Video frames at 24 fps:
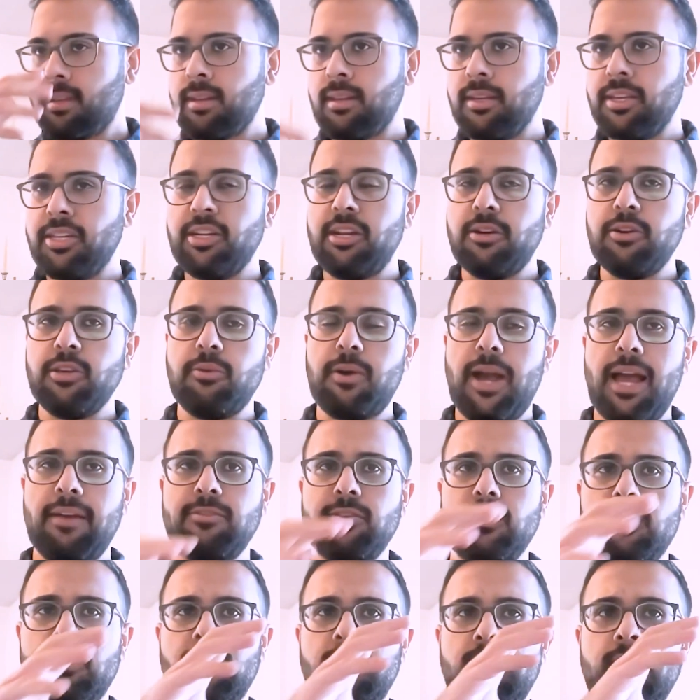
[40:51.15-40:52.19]
you have
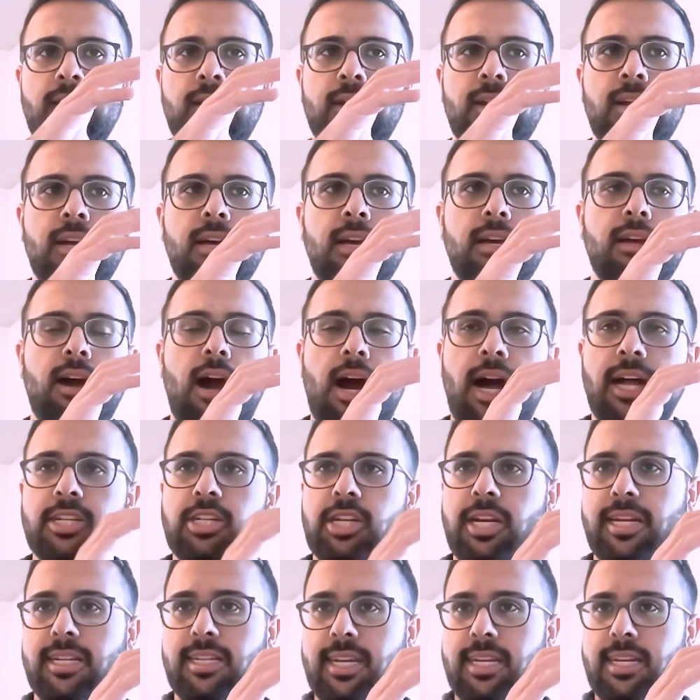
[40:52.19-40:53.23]
your
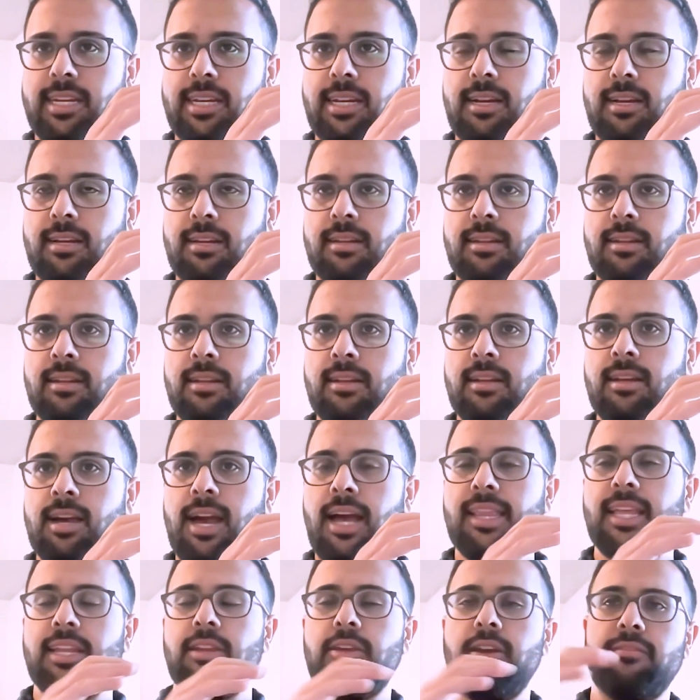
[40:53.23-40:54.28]
on-chain data and
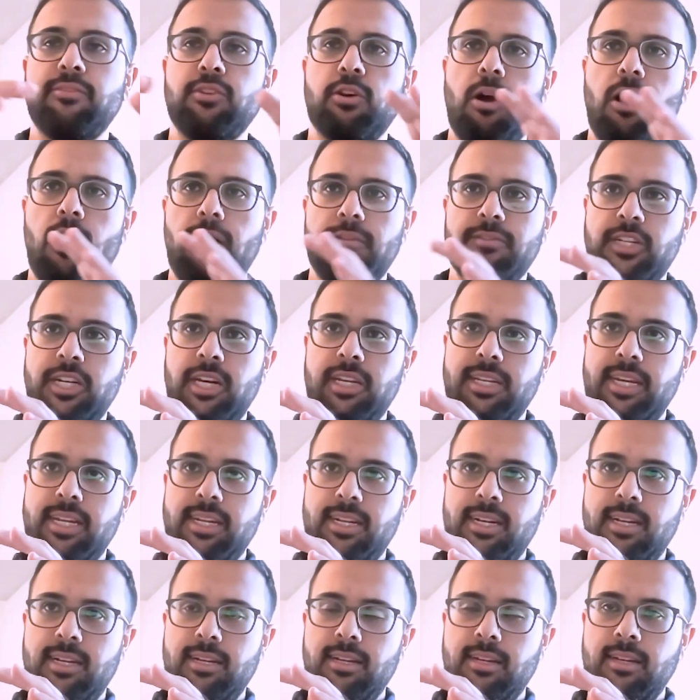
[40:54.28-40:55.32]
then you have your off-chain
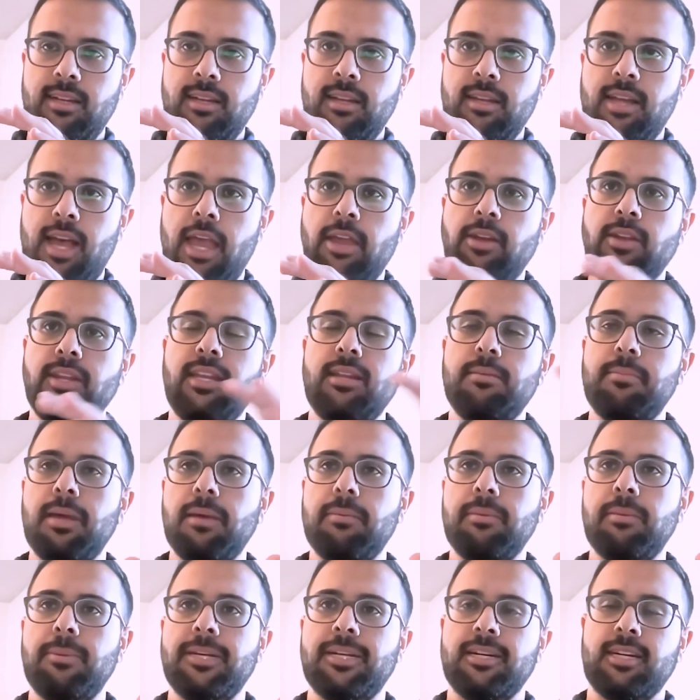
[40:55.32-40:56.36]
data, and you need to be able to
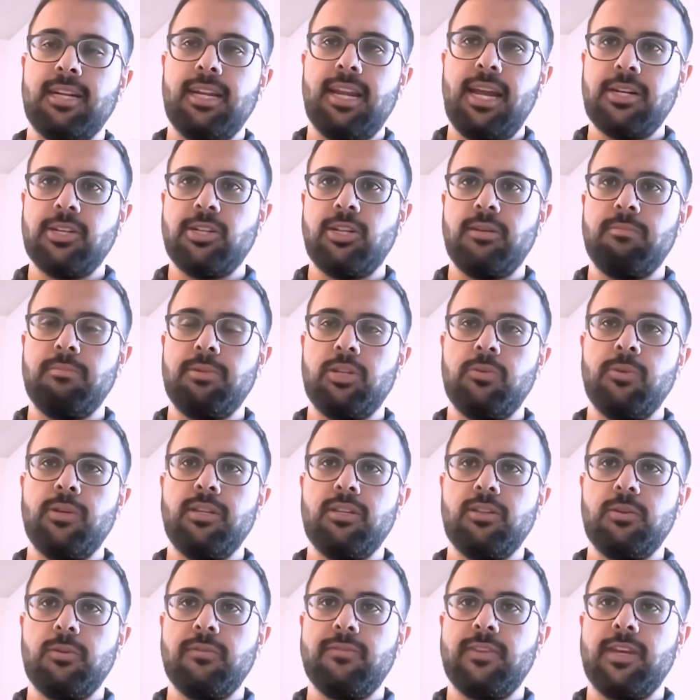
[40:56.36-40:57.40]
make a connection between the
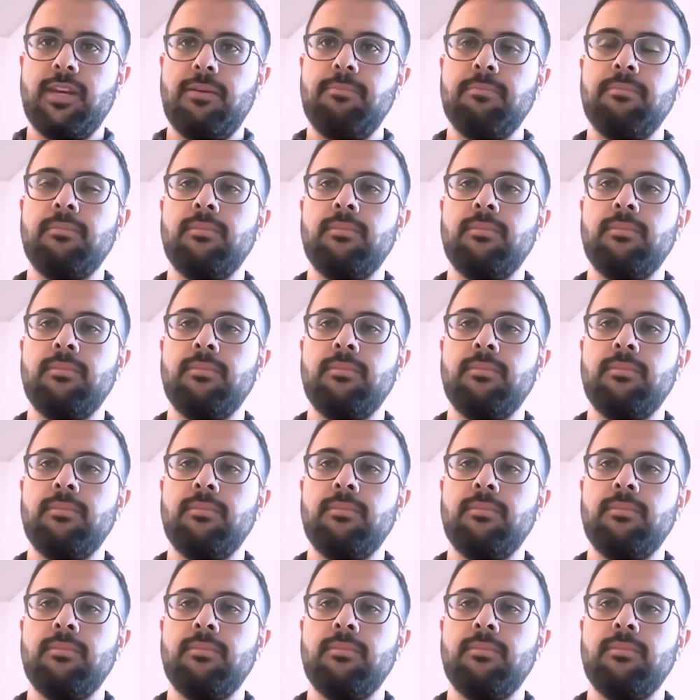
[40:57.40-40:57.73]
two of them.